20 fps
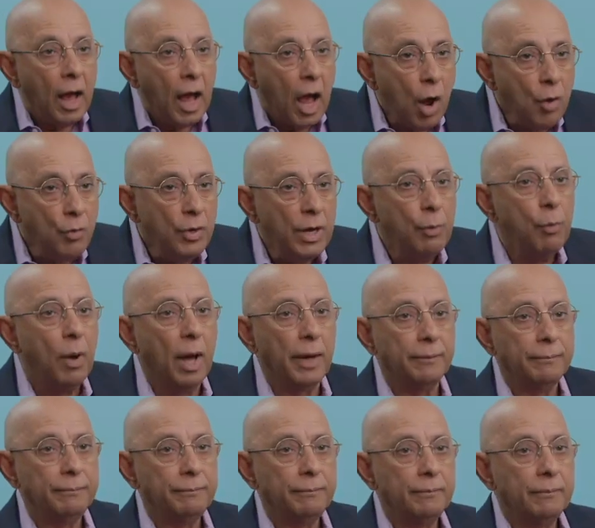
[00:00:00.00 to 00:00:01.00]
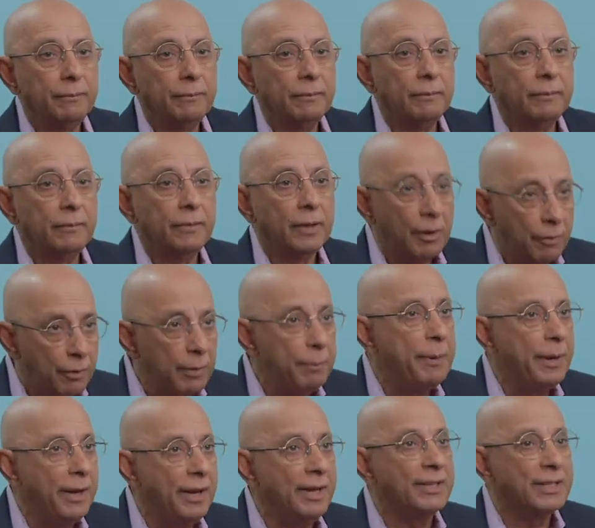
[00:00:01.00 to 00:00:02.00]
Only one, and I
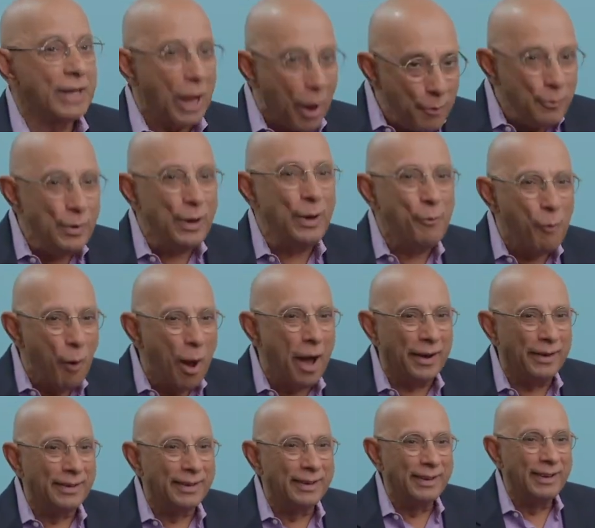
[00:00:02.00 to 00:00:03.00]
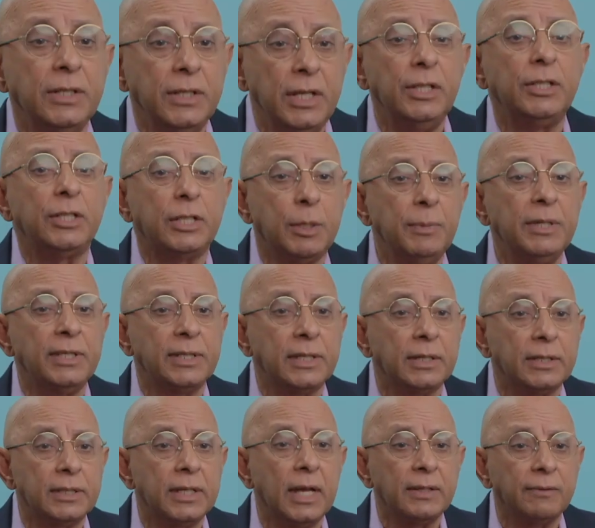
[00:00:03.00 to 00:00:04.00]
repeat, only one needs to be
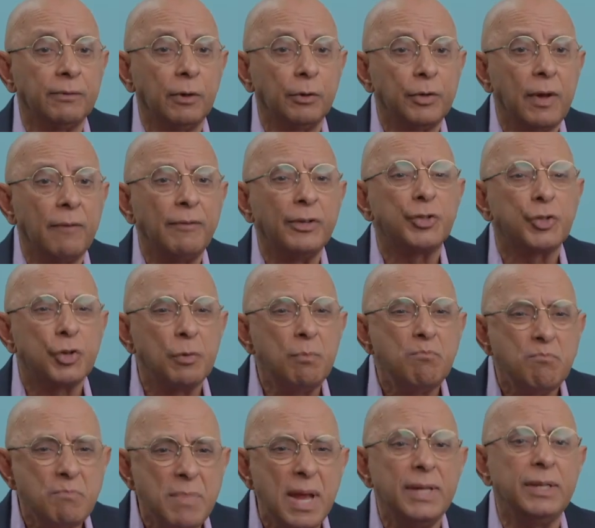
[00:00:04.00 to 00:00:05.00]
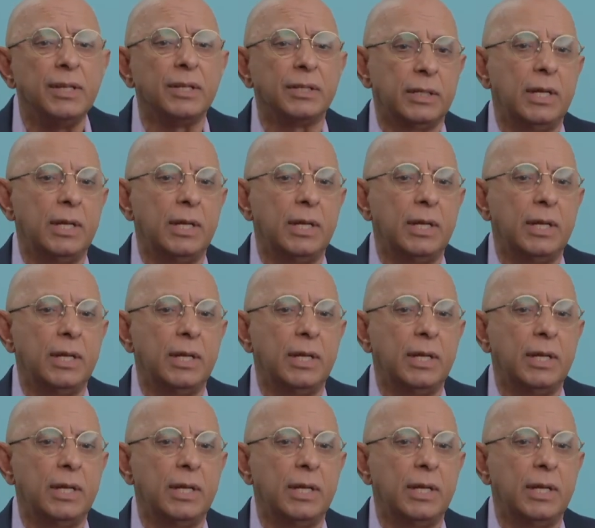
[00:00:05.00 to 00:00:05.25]
successful to have a tremendous